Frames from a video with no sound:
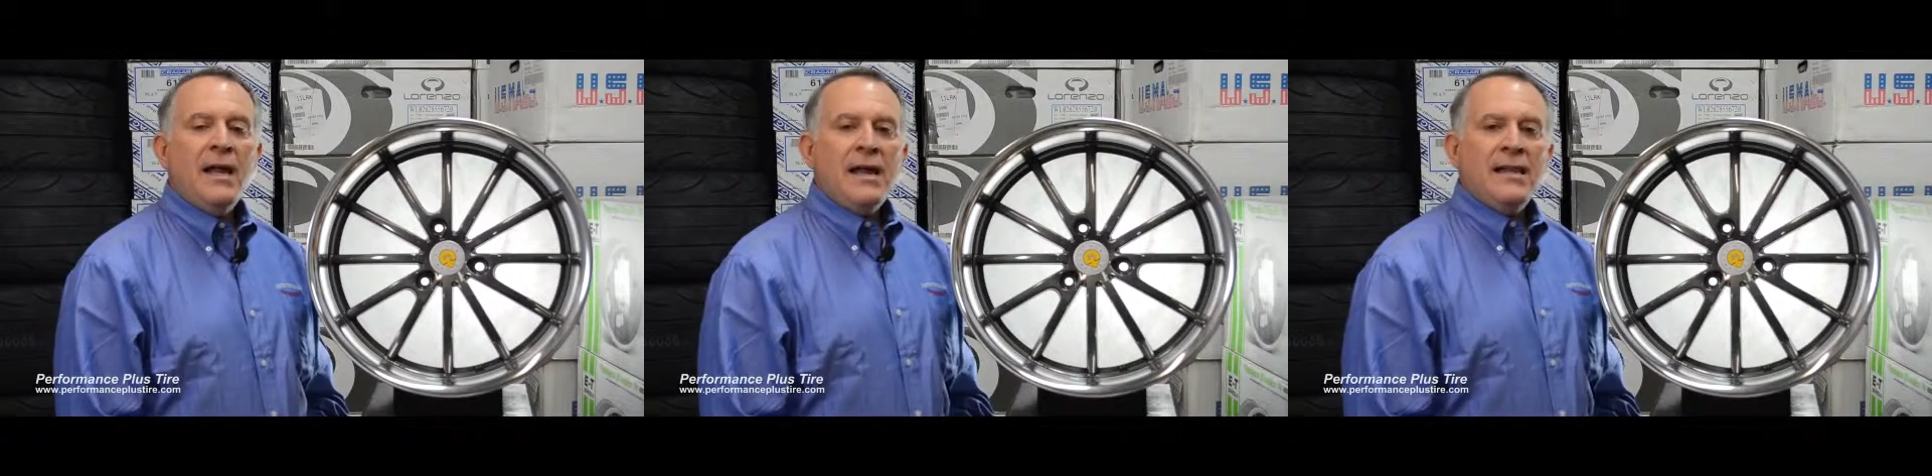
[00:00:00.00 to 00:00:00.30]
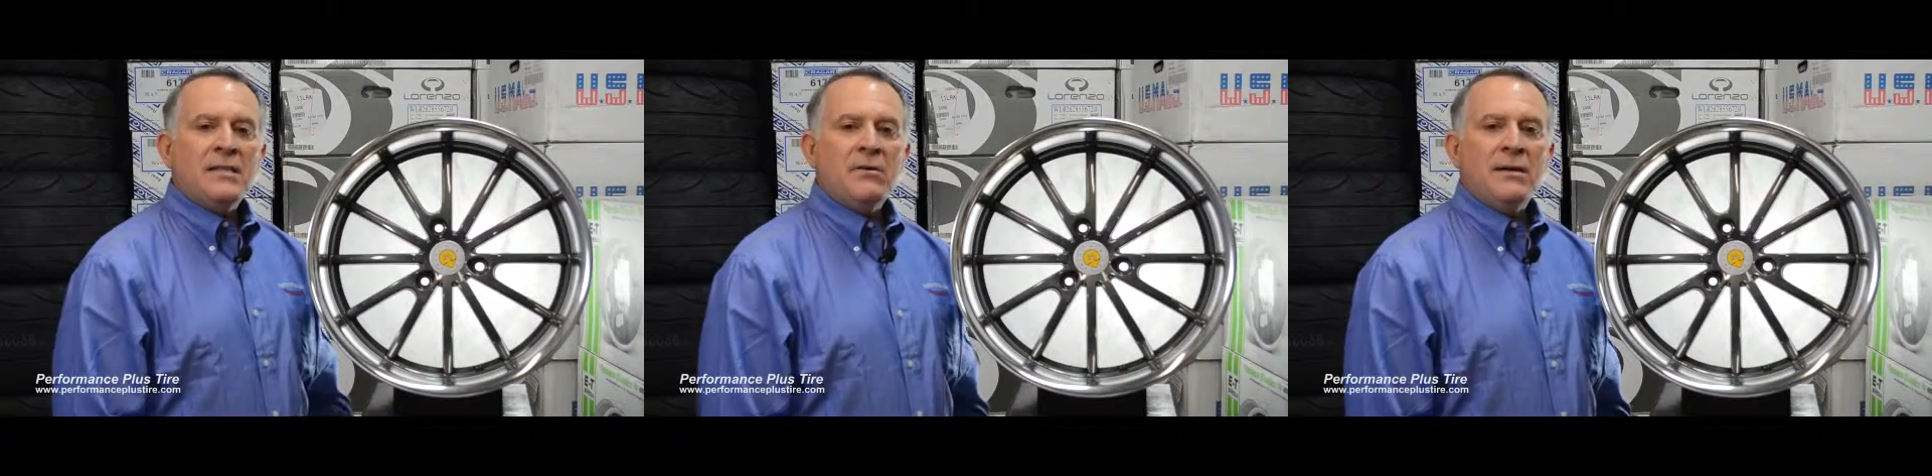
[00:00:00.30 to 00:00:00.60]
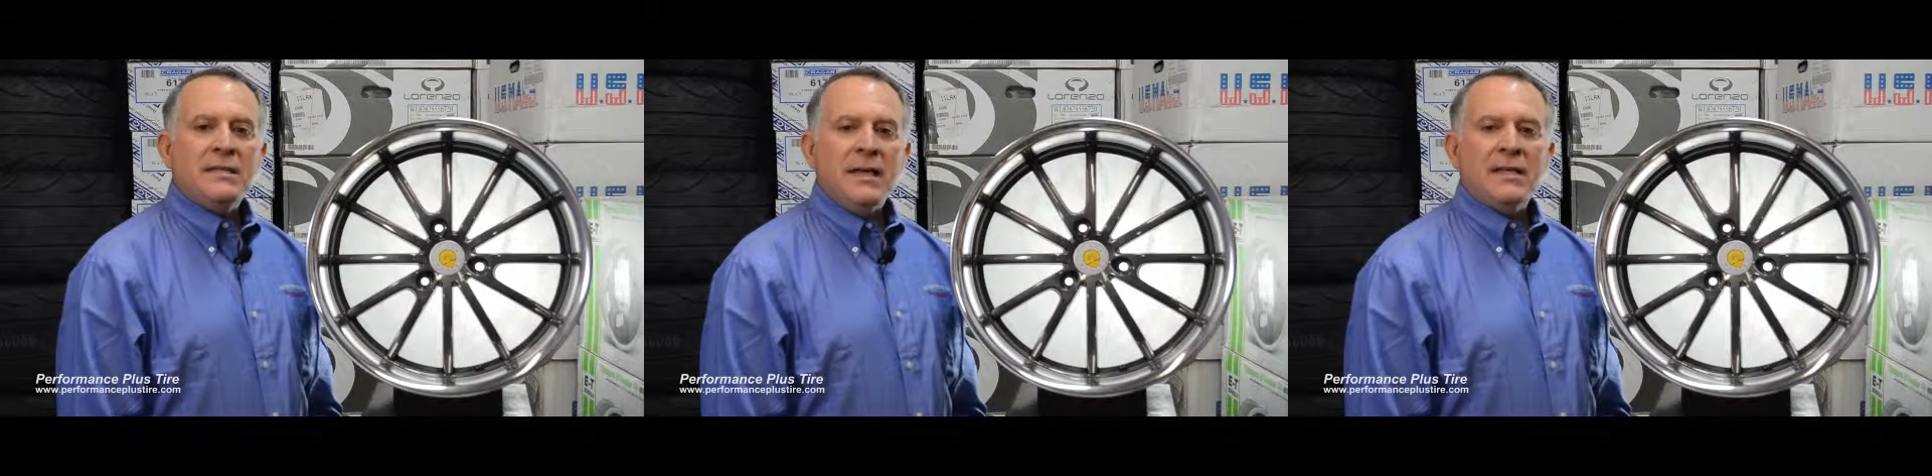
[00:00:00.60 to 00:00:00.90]
and that's
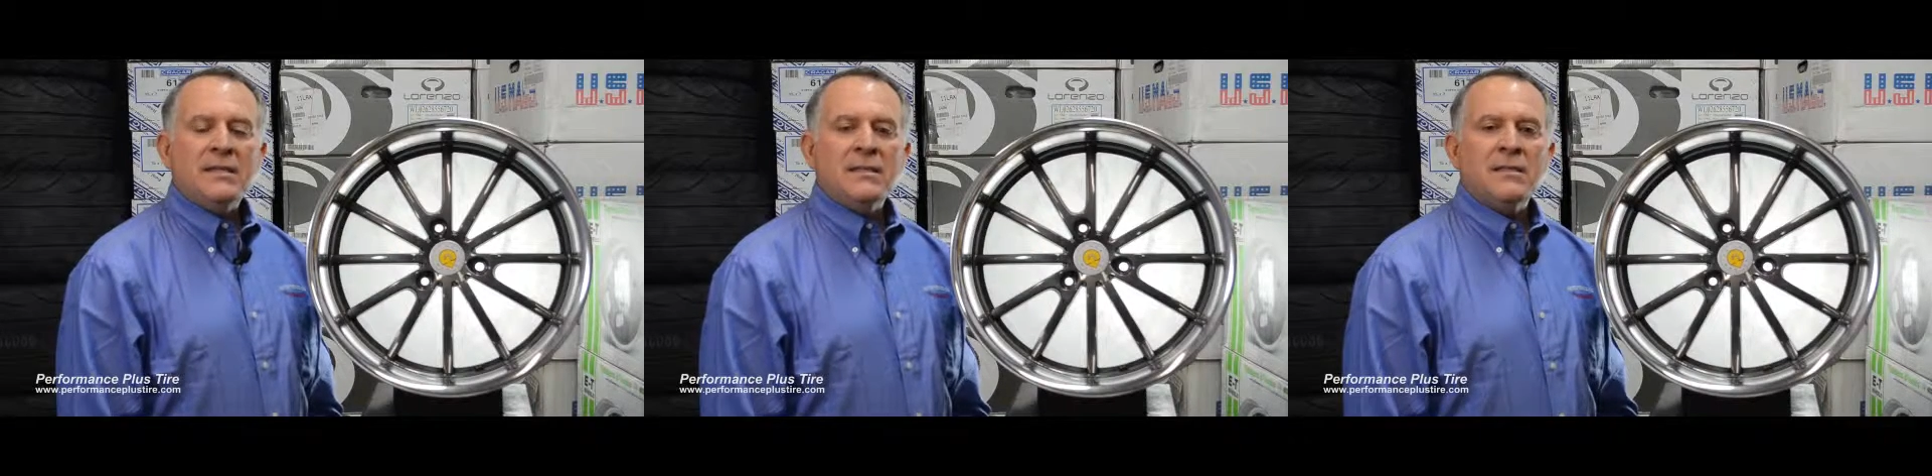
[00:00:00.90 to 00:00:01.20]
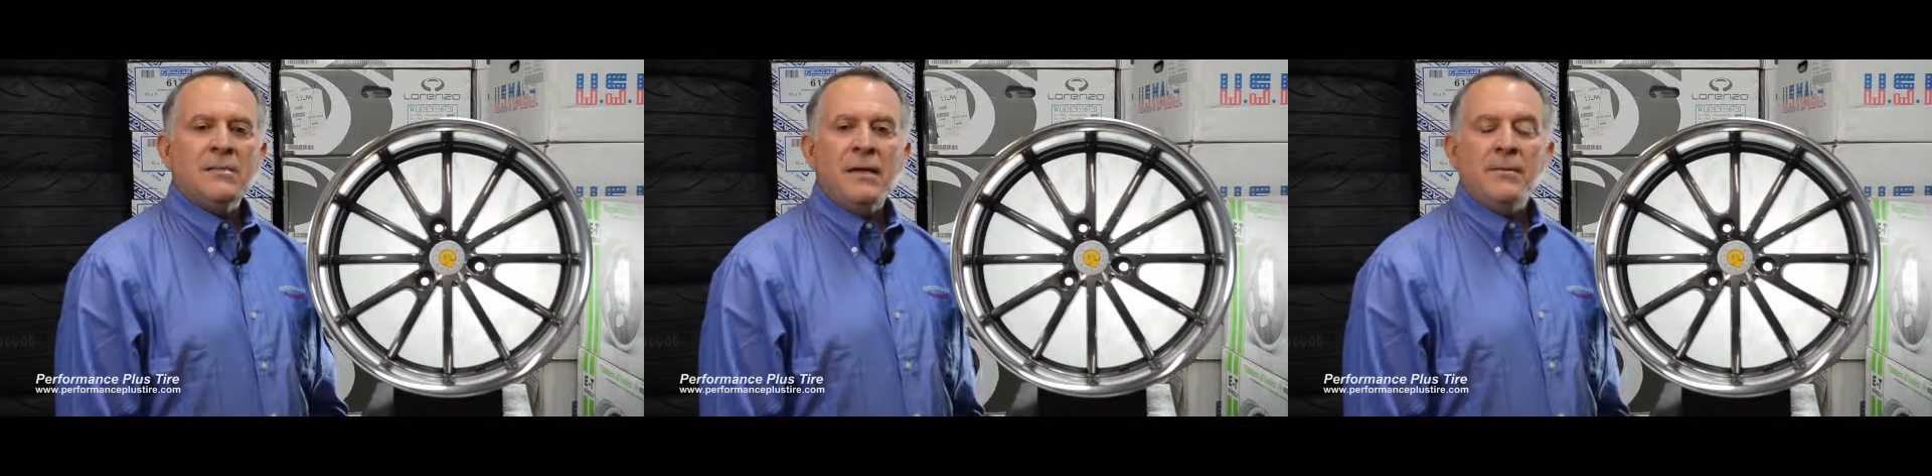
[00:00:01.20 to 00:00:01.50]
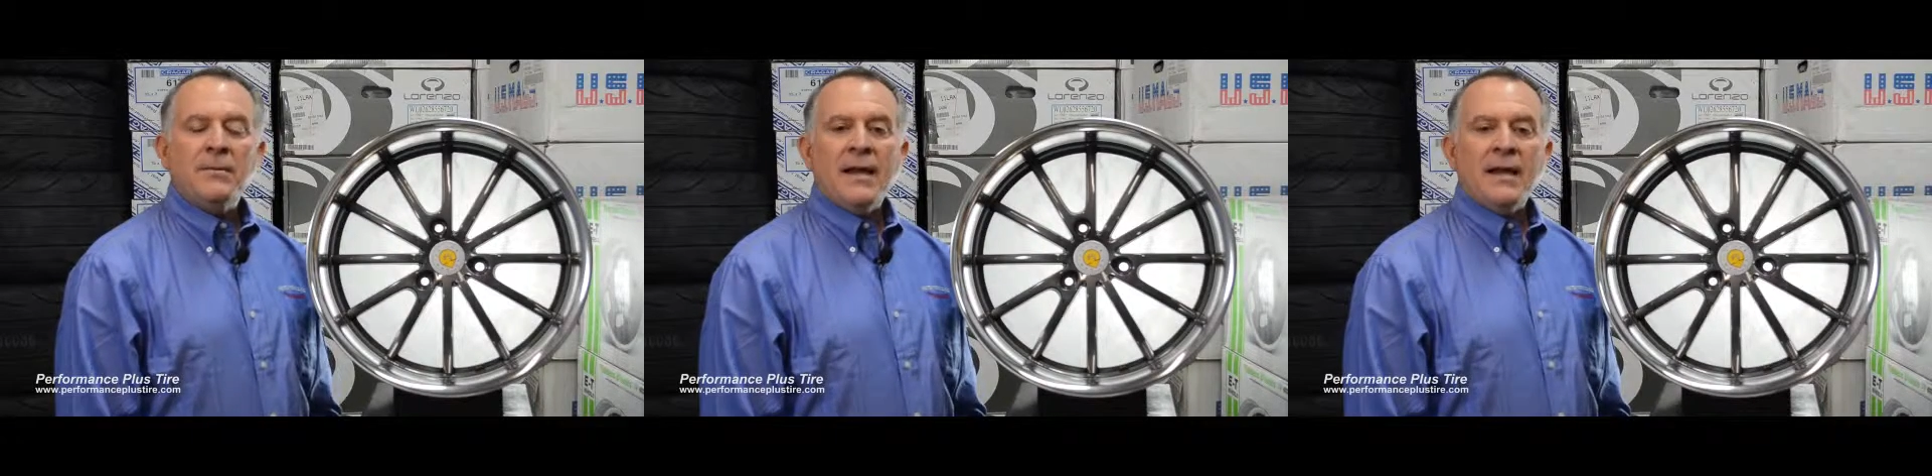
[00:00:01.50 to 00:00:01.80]
always nice, is to be
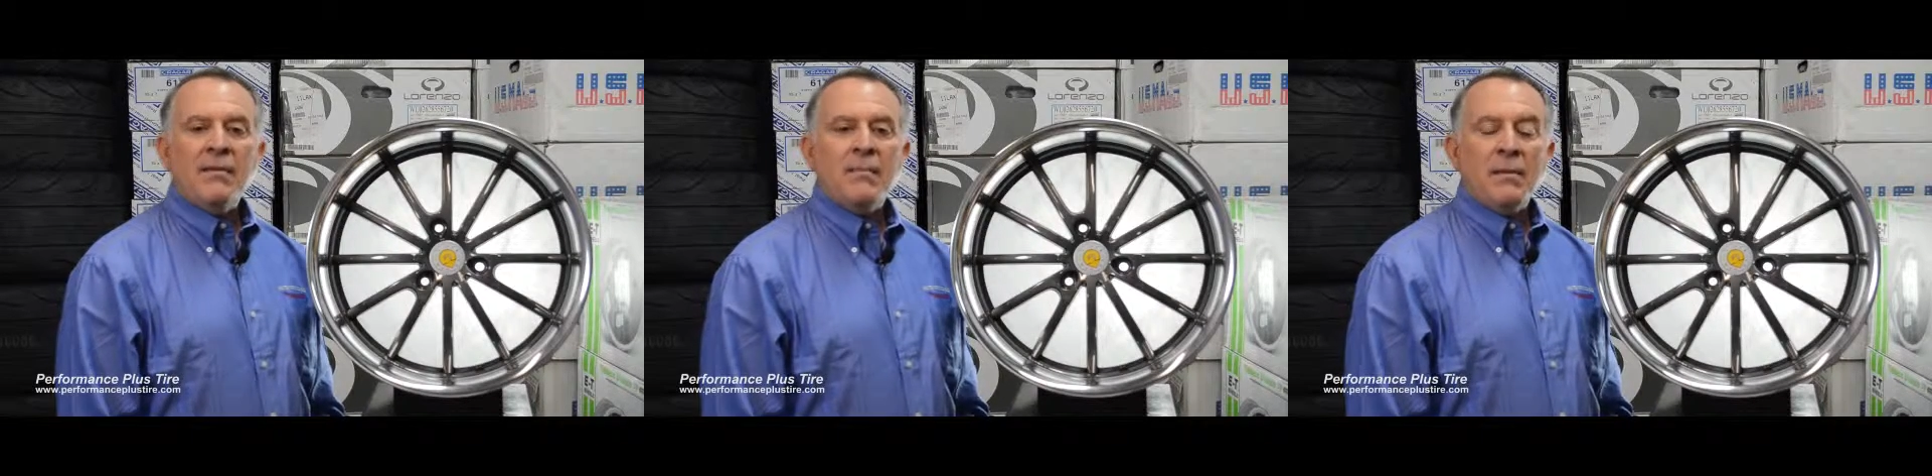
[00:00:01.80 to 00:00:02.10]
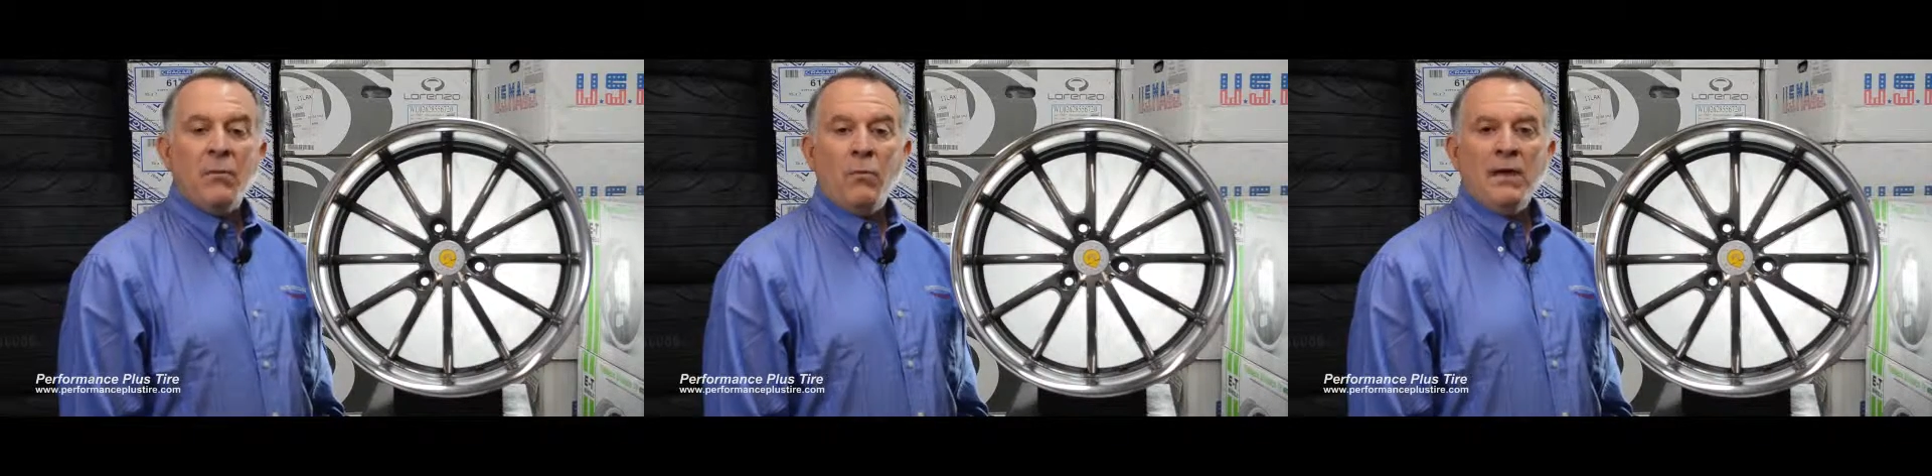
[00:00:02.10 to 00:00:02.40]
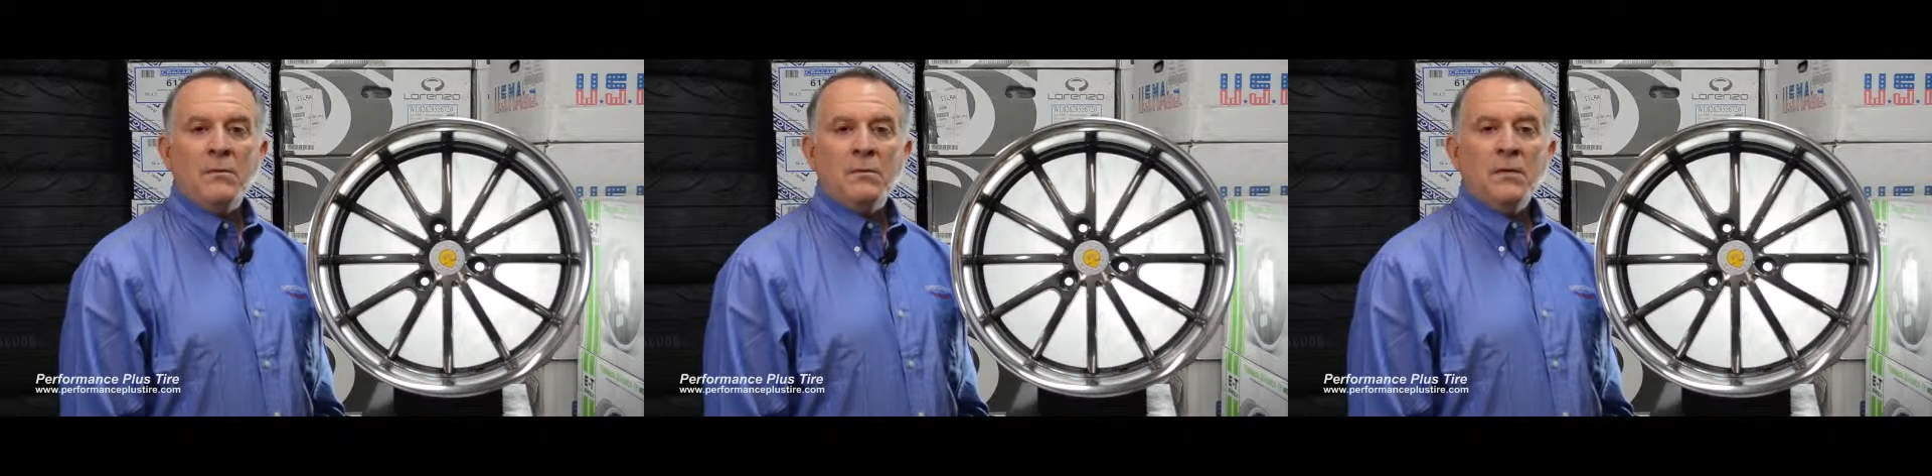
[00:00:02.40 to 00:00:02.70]
able to have a
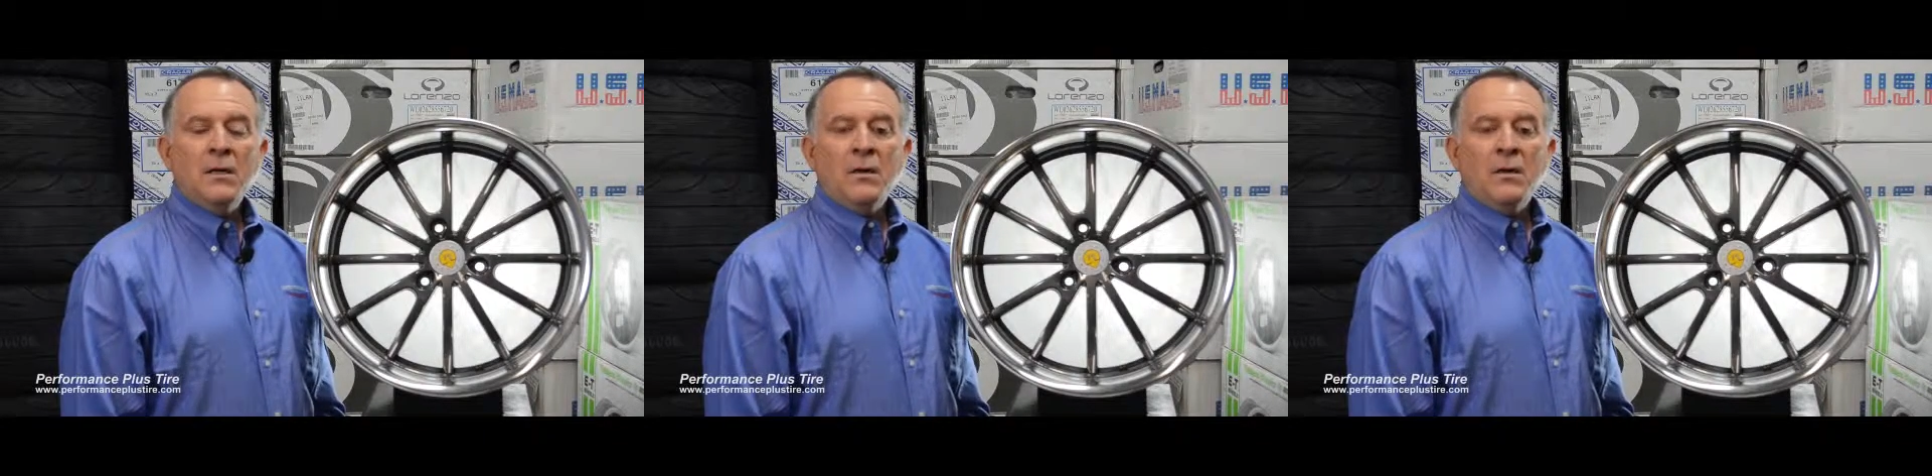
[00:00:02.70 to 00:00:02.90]
wheel